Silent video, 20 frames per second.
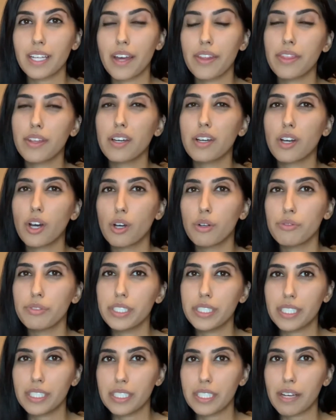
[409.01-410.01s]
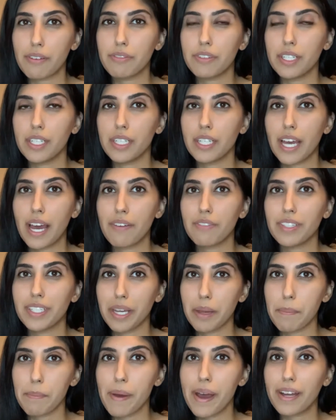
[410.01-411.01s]
I think COVID did definitely have an
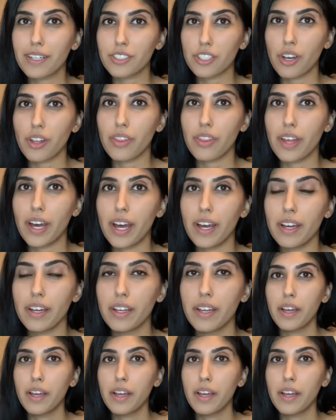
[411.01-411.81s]
impact on that.